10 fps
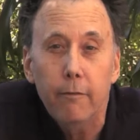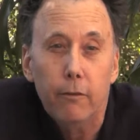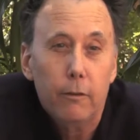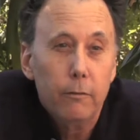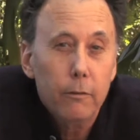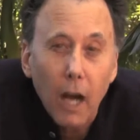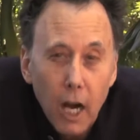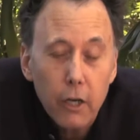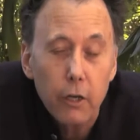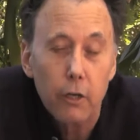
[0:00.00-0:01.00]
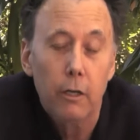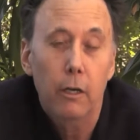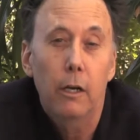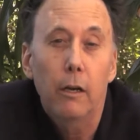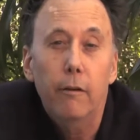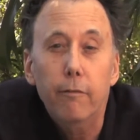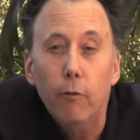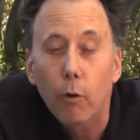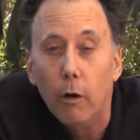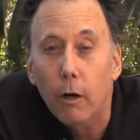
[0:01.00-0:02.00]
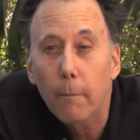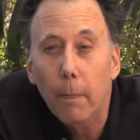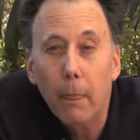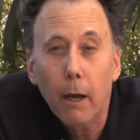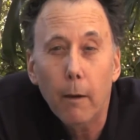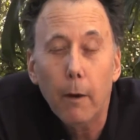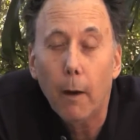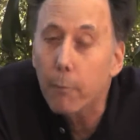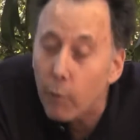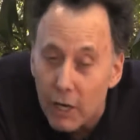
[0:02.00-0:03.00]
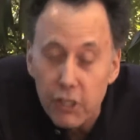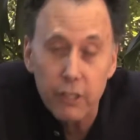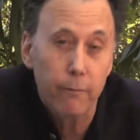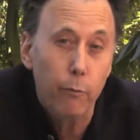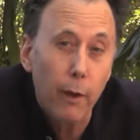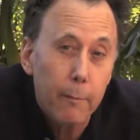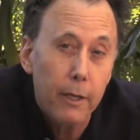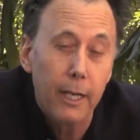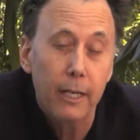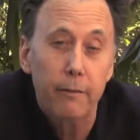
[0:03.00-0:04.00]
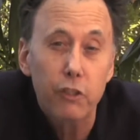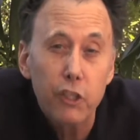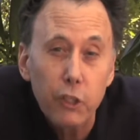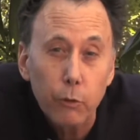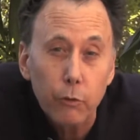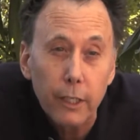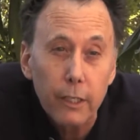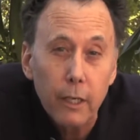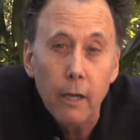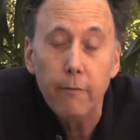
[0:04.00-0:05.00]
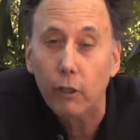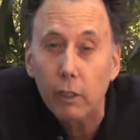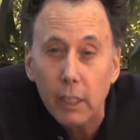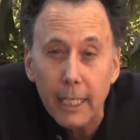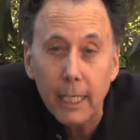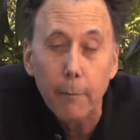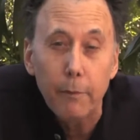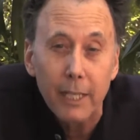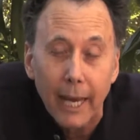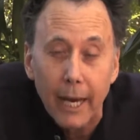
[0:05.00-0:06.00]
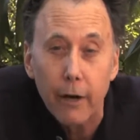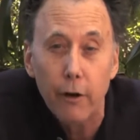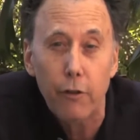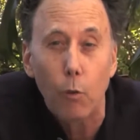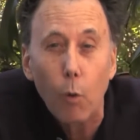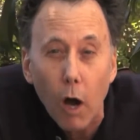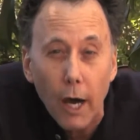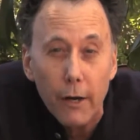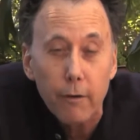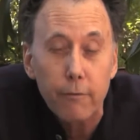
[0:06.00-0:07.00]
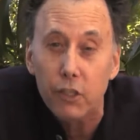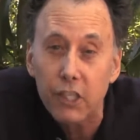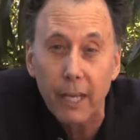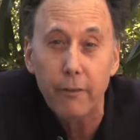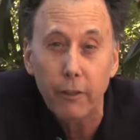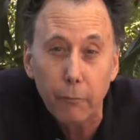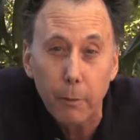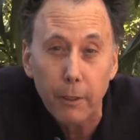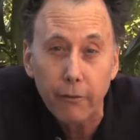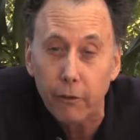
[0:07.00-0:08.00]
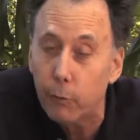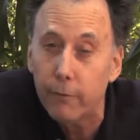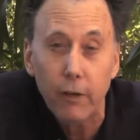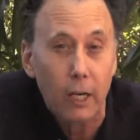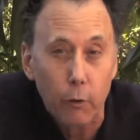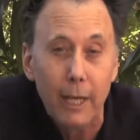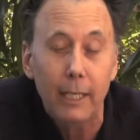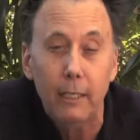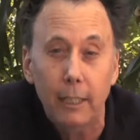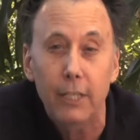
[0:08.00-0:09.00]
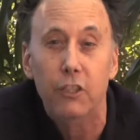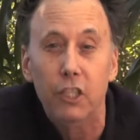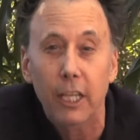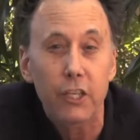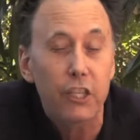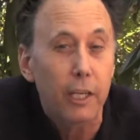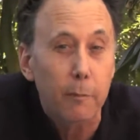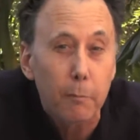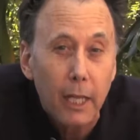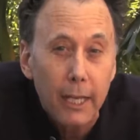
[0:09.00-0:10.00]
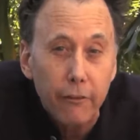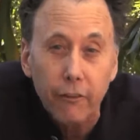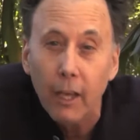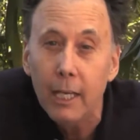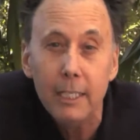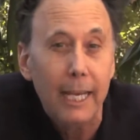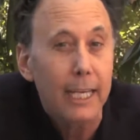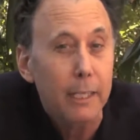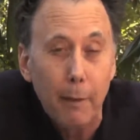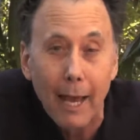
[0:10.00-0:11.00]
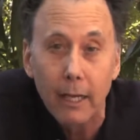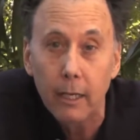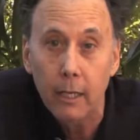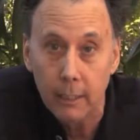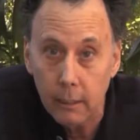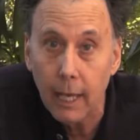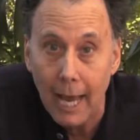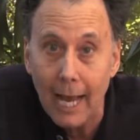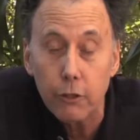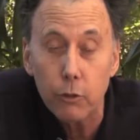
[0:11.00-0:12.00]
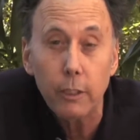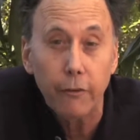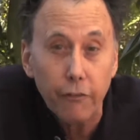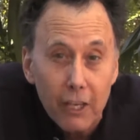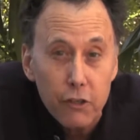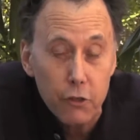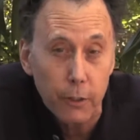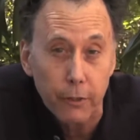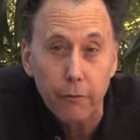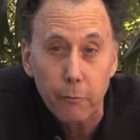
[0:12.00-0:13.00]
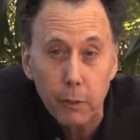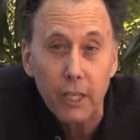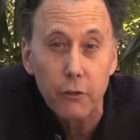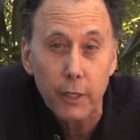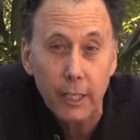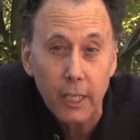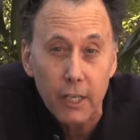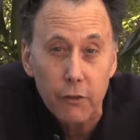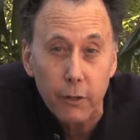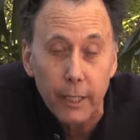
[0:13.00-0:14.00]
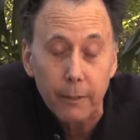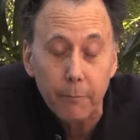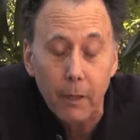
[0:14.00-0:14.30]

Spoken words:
for hunger, for oppression of women and of children, for cleaning up the air, the water, for saving species. We've got great legislation in place dating back actually centuries from country to country.